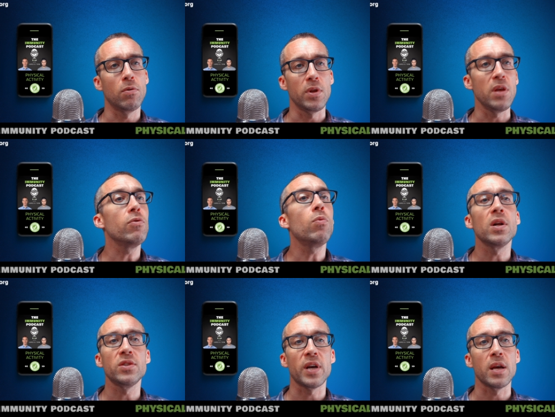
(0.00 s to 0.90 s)
Even
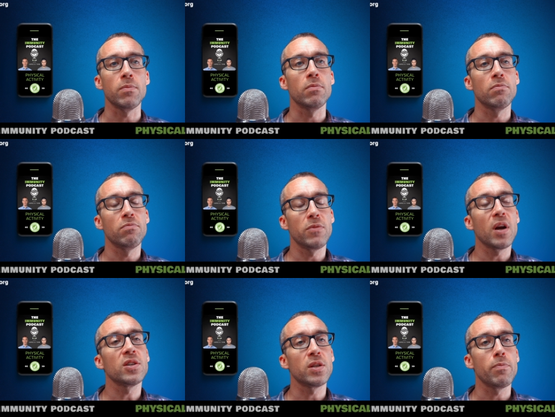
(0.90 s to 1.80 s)
one time, there
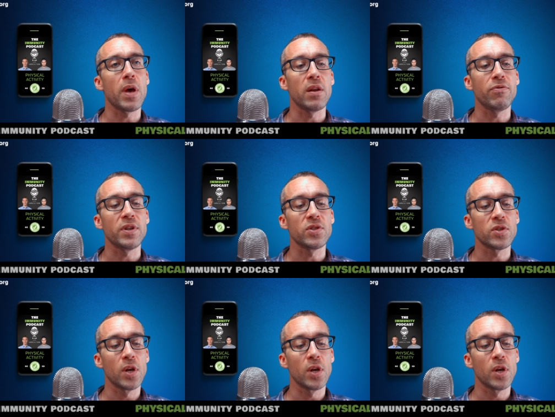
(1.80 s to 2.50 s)
are some benefits.